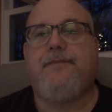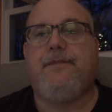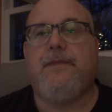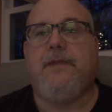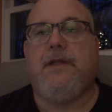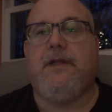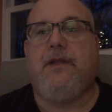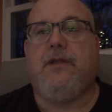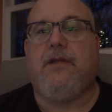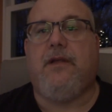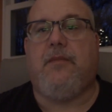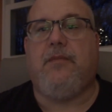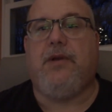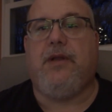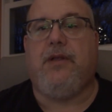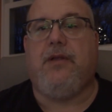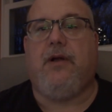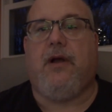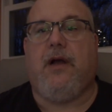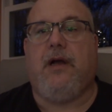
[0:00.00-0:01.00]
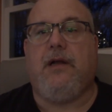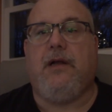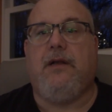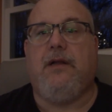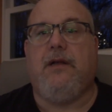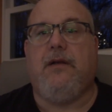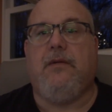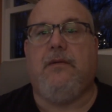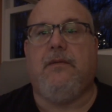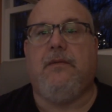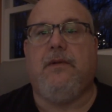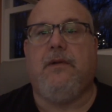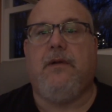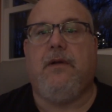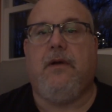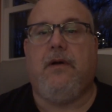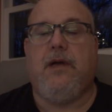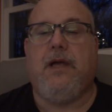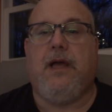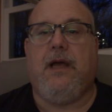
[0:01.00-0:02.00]
Unless somebody's talking to you.
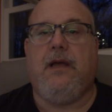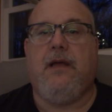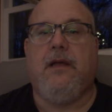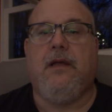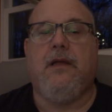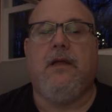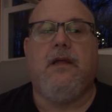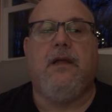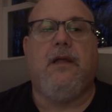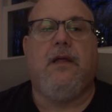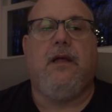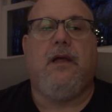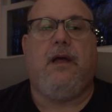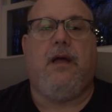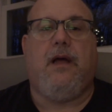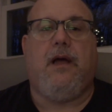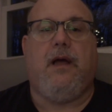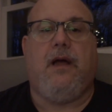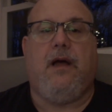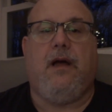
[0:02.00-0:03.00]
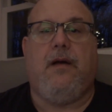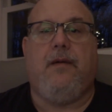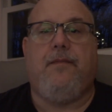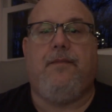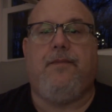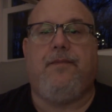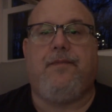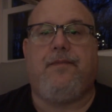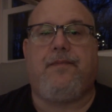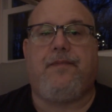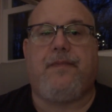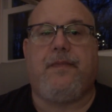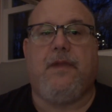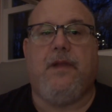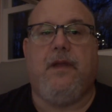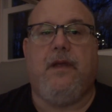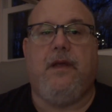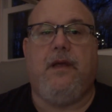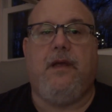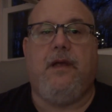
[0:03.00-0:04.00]
Okay?
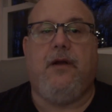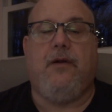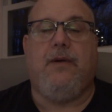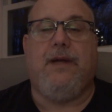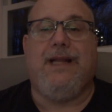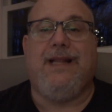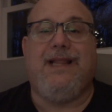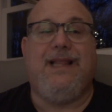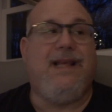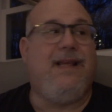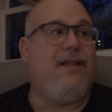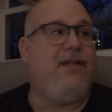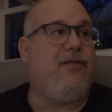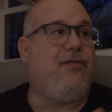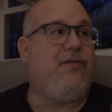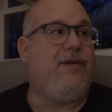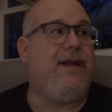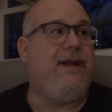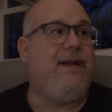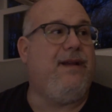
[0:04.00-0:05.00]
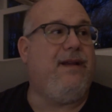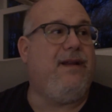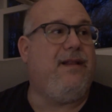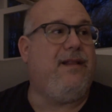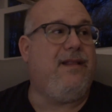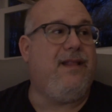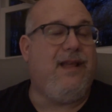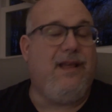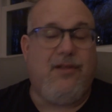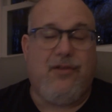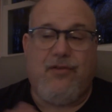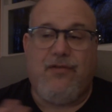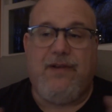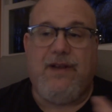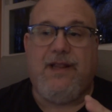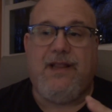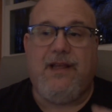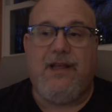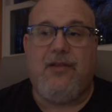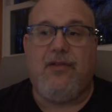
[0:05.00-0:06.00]
And these
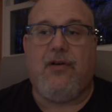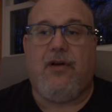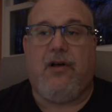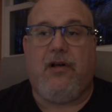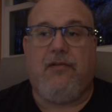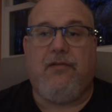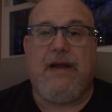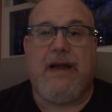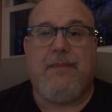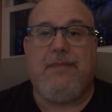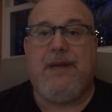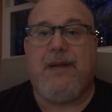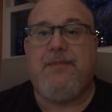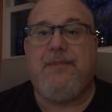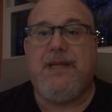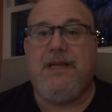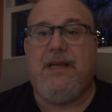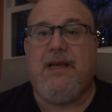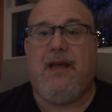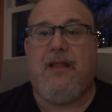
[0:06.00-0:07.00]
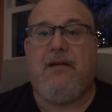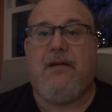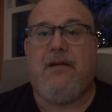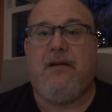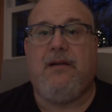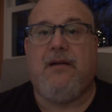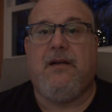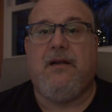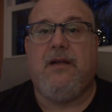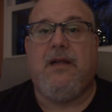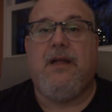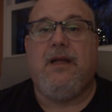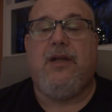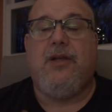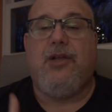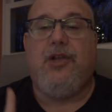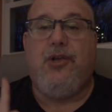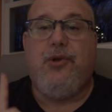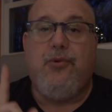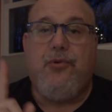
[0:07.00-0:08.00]
three things all wrapped up together,
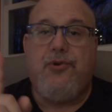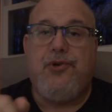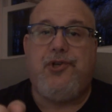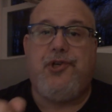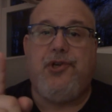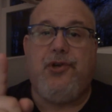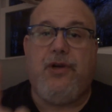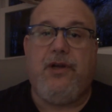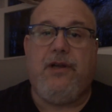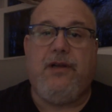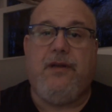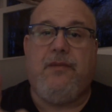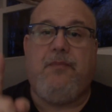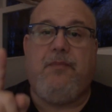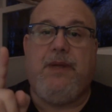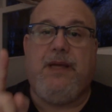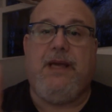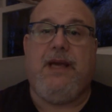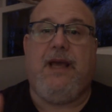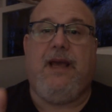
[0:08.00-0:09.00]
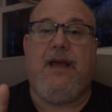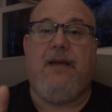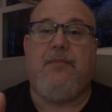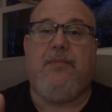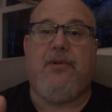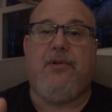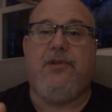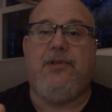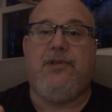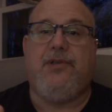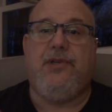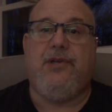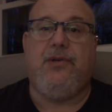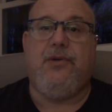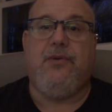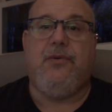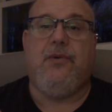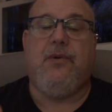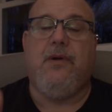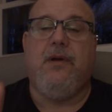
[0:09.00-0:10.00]
you should be able
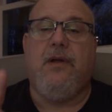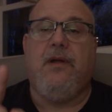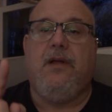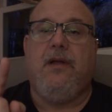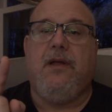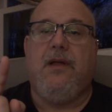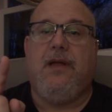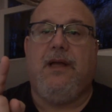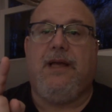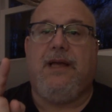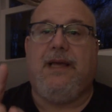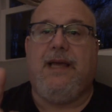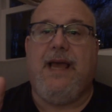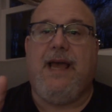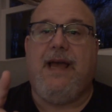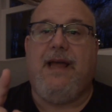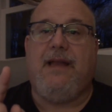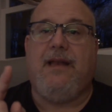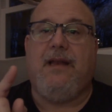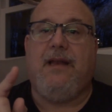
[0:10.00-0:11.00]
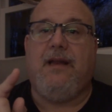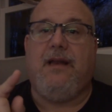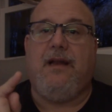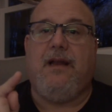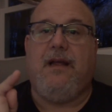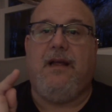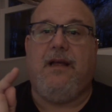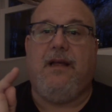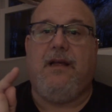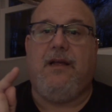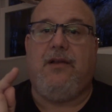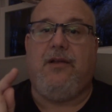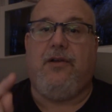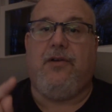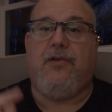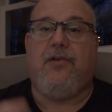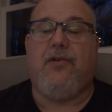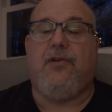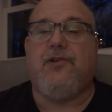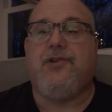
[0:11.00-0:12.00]
to get
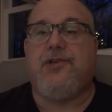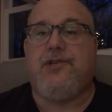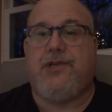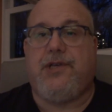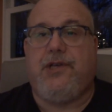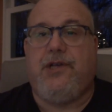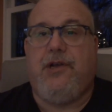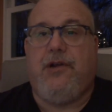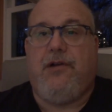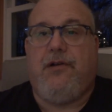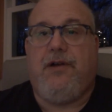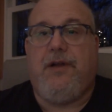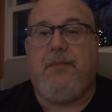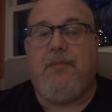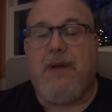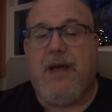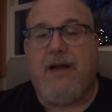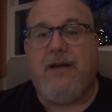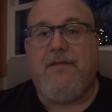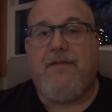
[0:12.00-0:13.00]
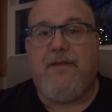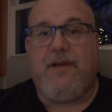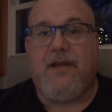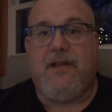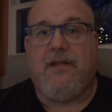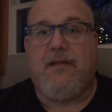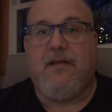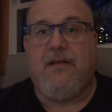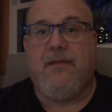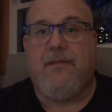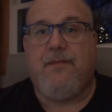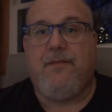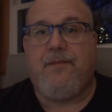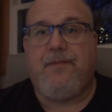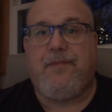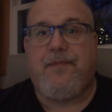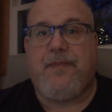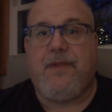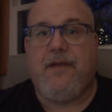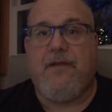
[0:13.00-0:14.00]
your Social Security benefits
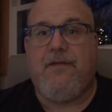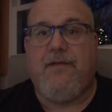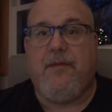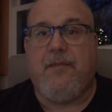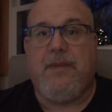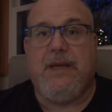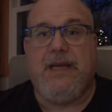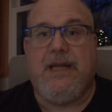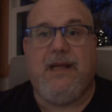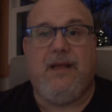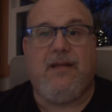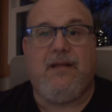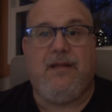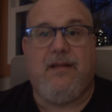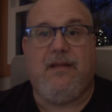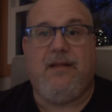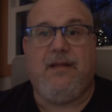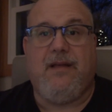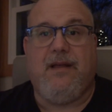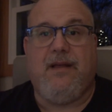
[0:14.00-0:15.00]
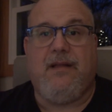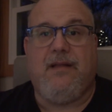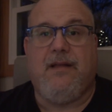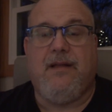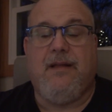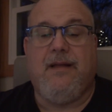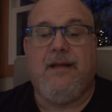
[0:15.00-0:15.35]
for Meniere's disease.